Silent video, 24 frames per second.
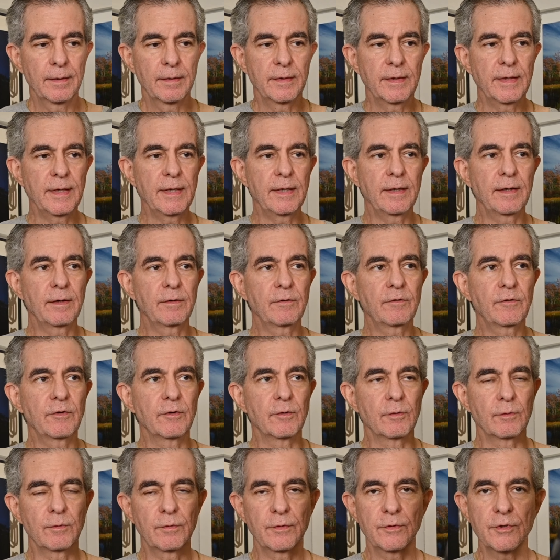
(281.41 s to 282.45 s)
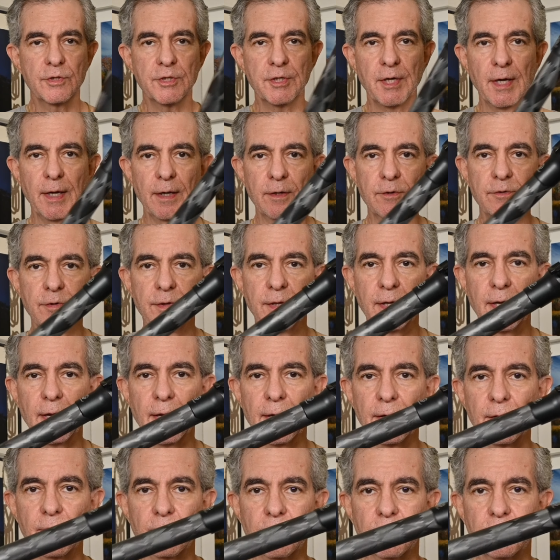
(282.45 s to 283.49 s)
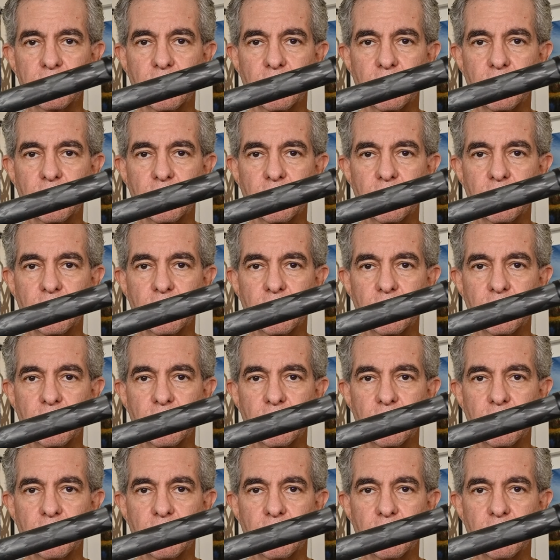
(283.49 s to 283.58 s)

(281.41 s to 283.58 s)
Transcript: needing to change the angle.